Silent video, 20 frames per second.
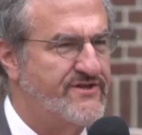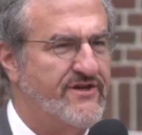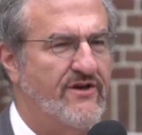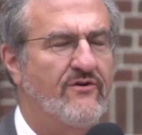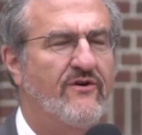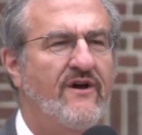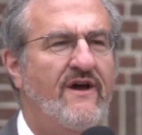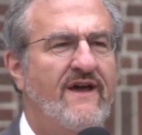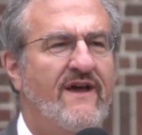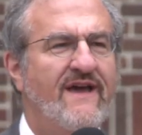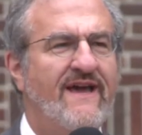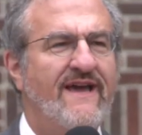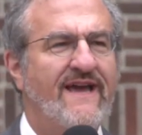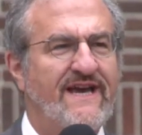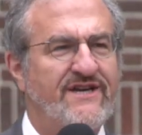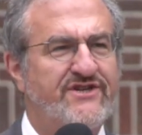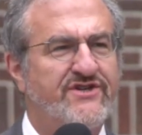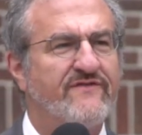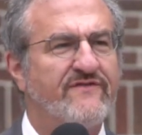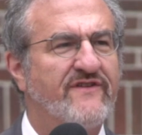So
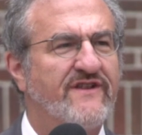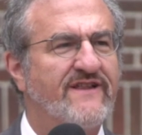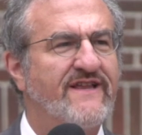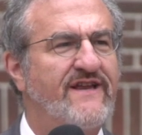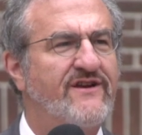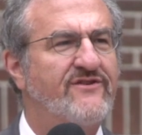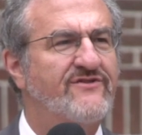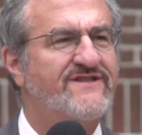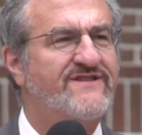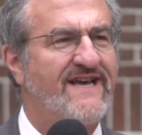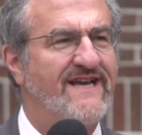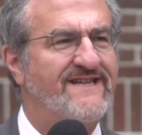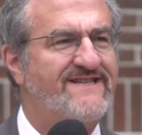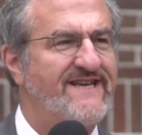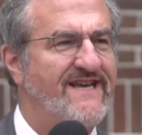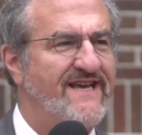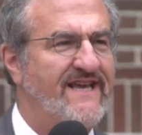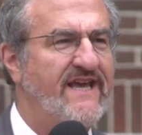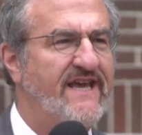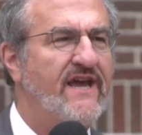each of the leaders
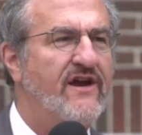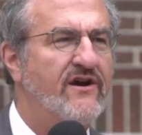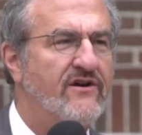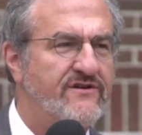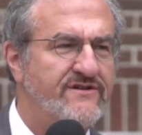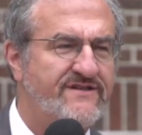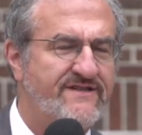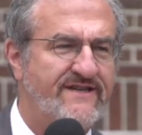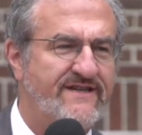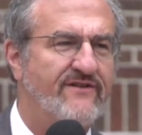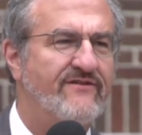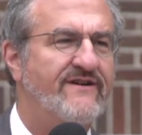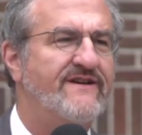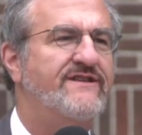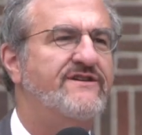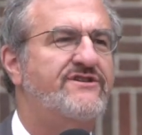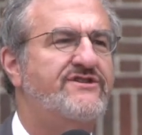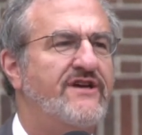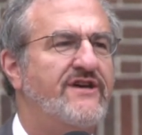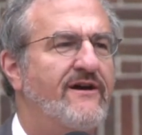gets a year
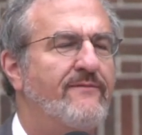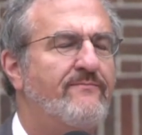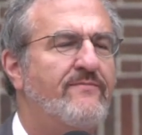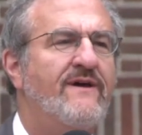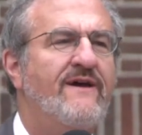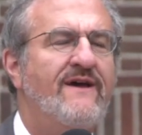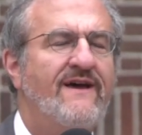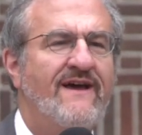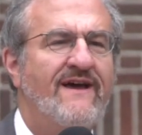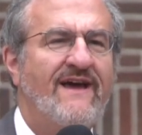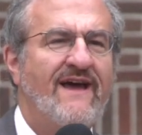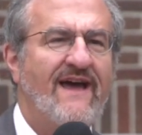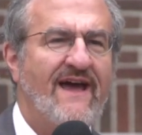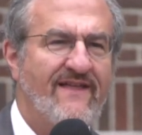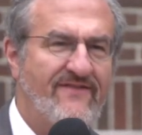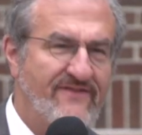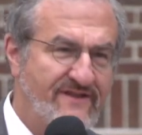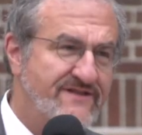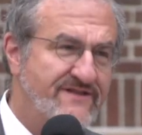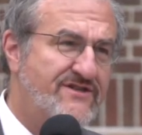steering the ship,
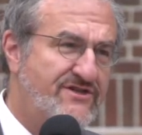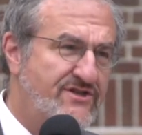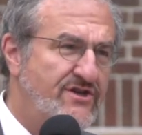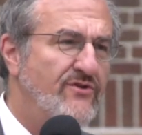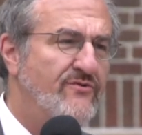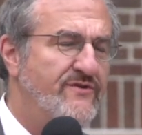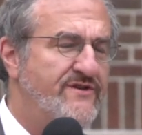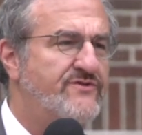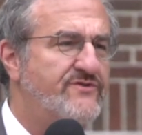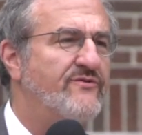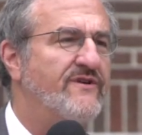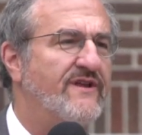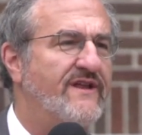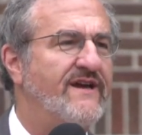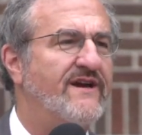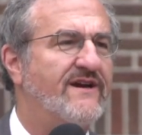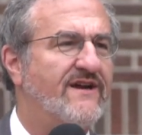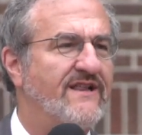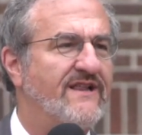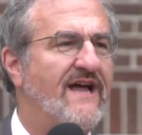and this, too, is
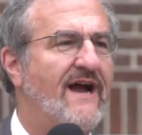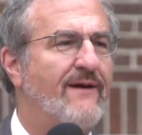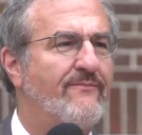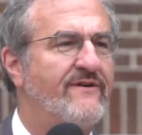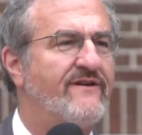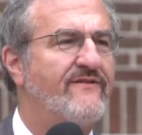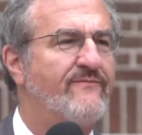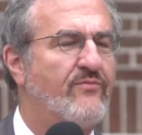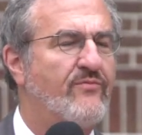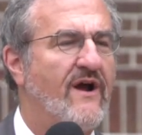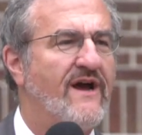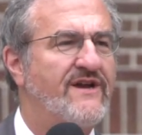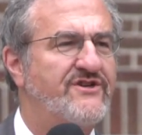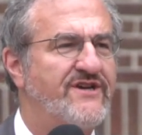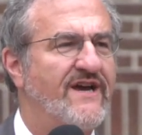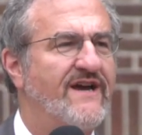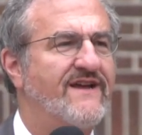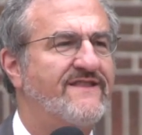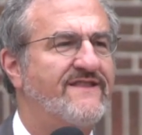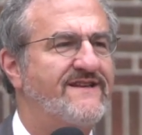really a collaborative
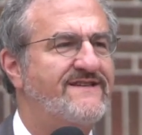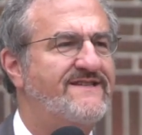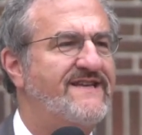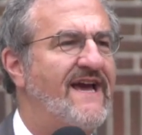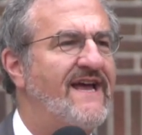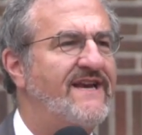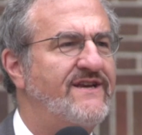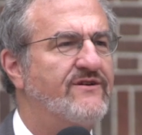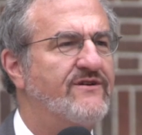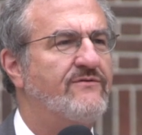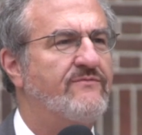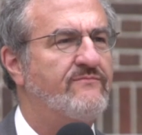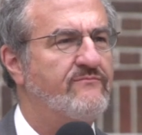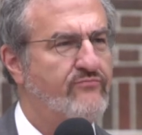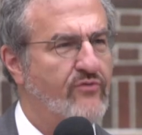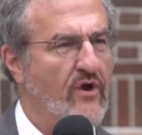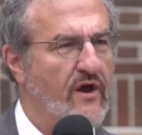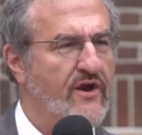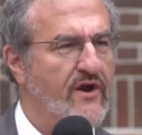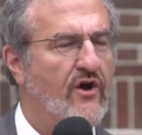project that Daniel
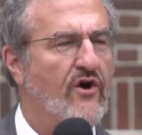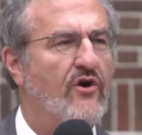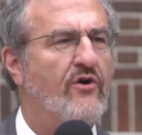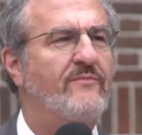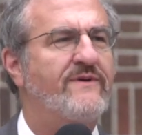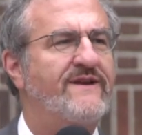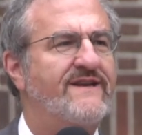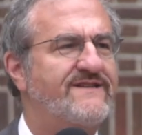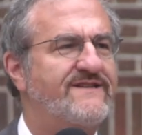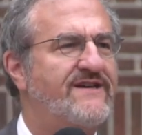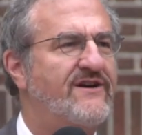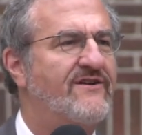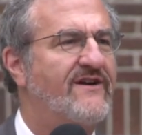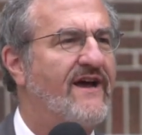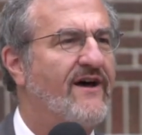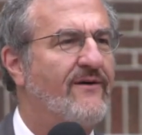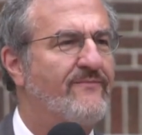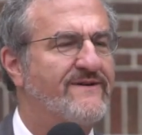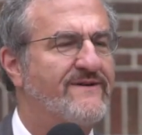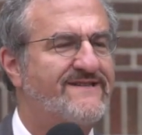brought home, and he's here
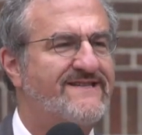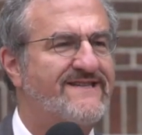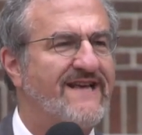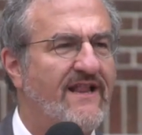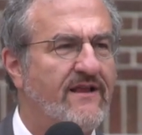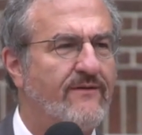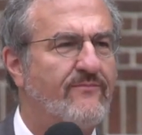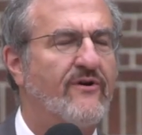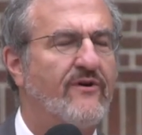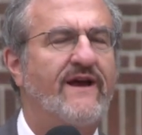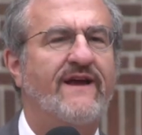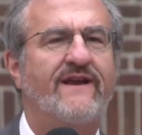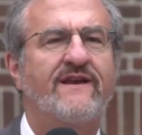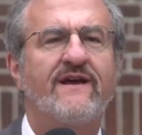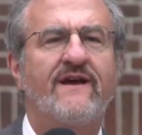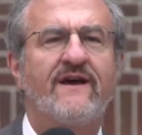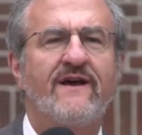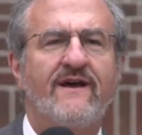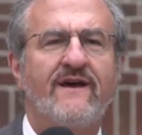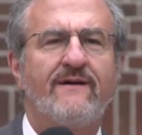to help us celebrate,
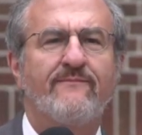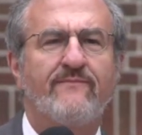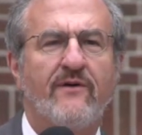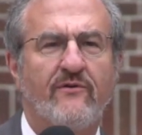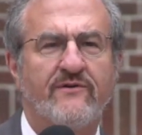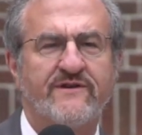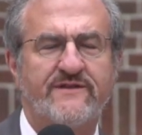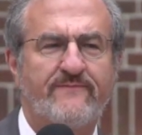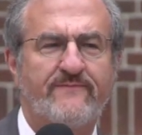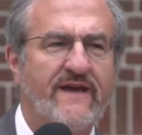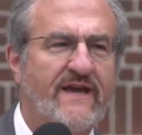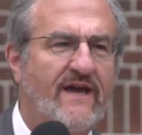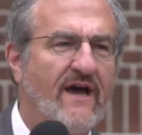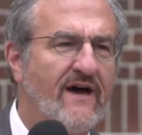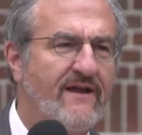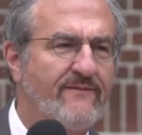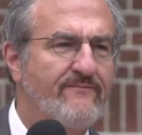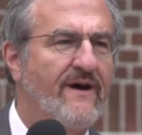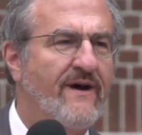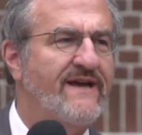but was
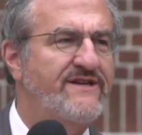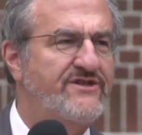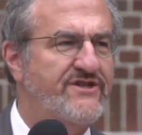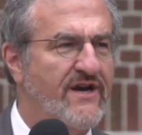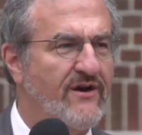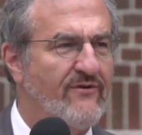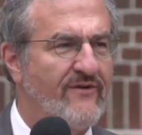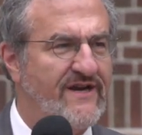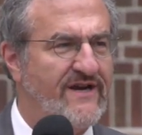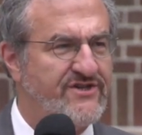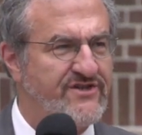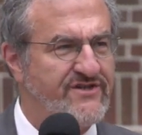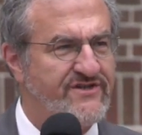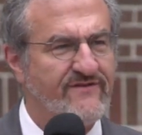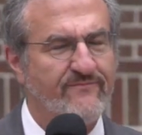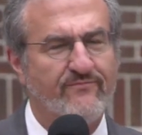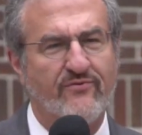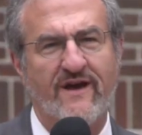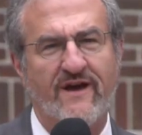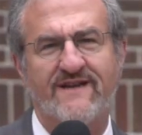begun by
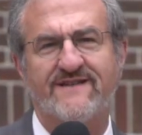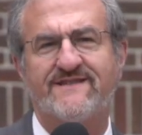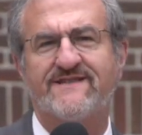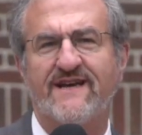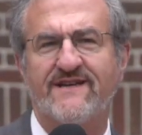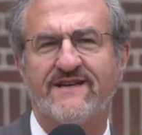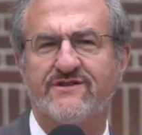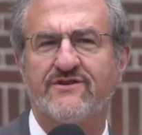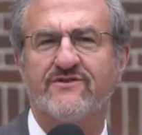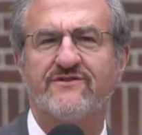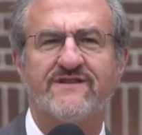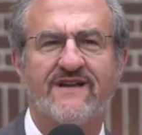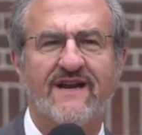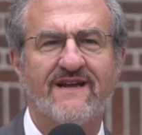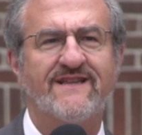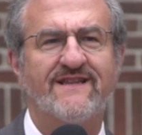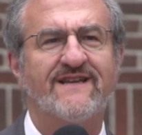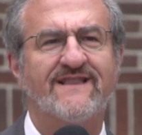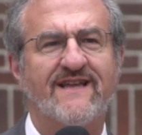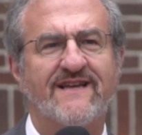generations of predecessors. And
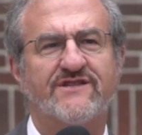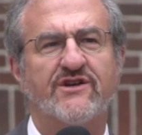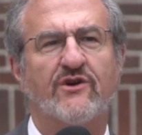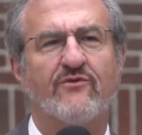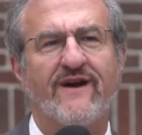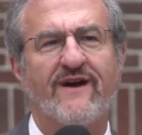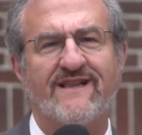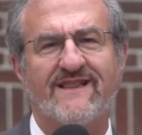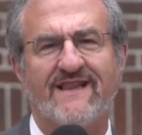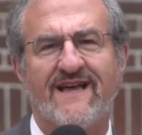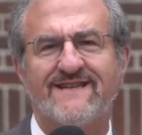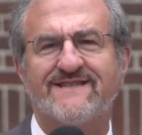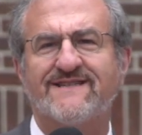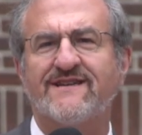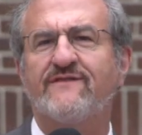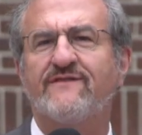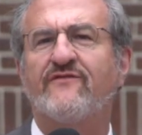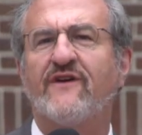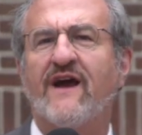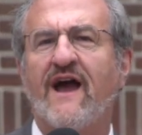I think that's a great
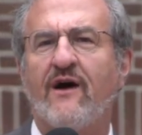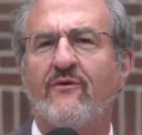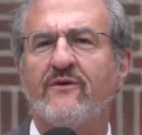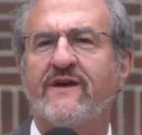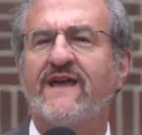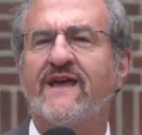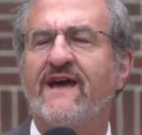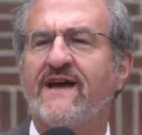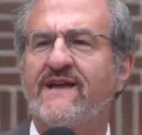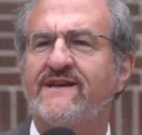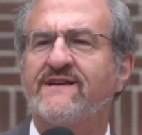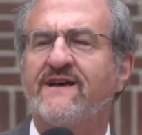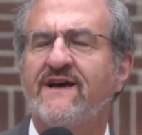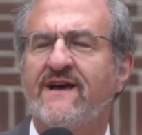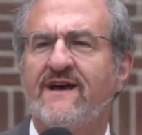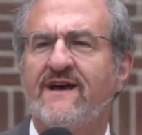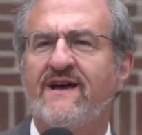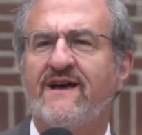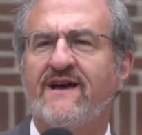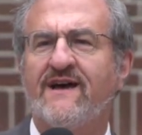lesson for how we get
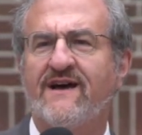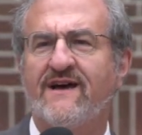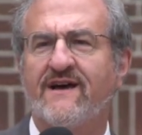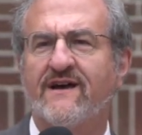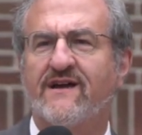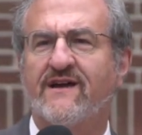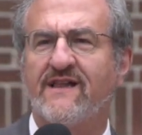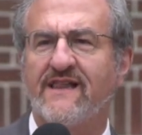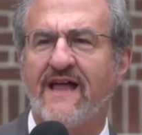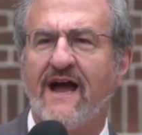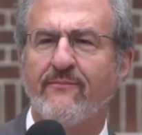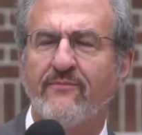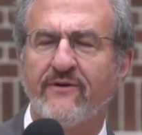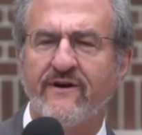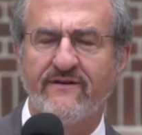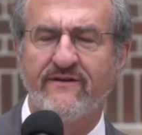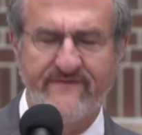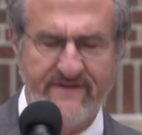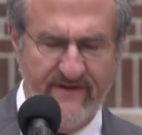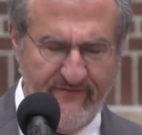
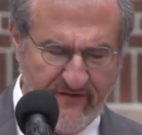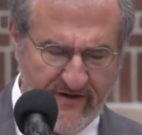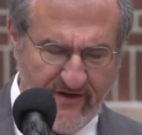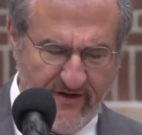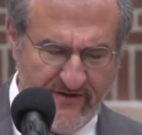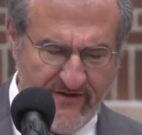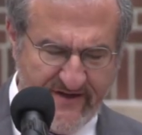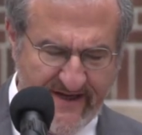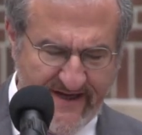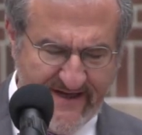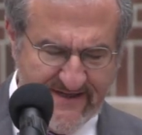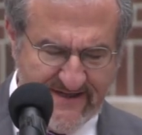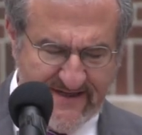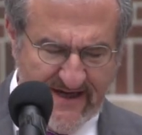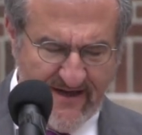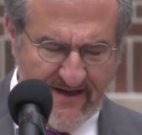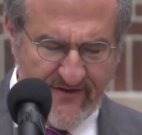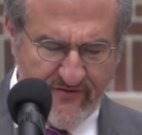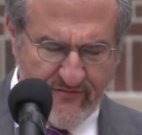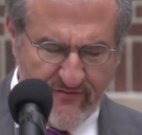collaborative, difficult things
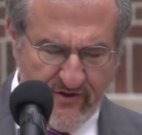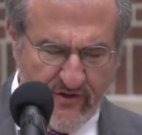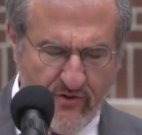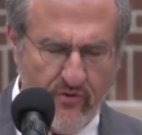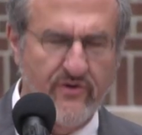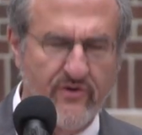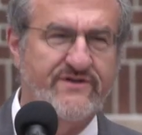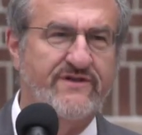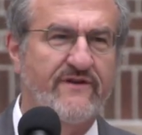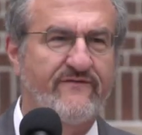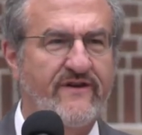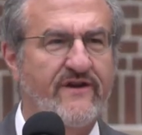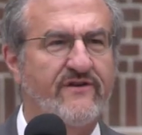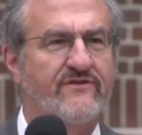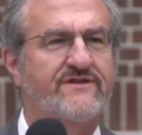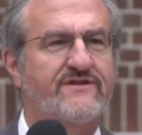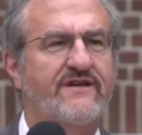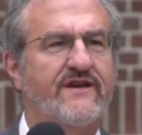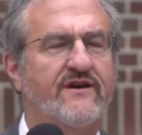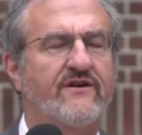done through the course of
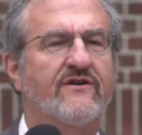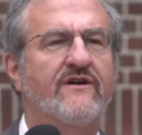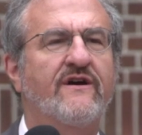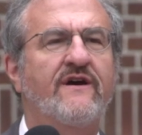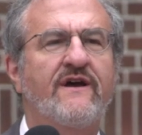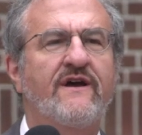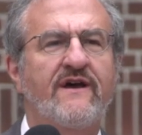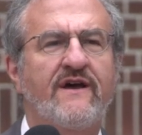years here.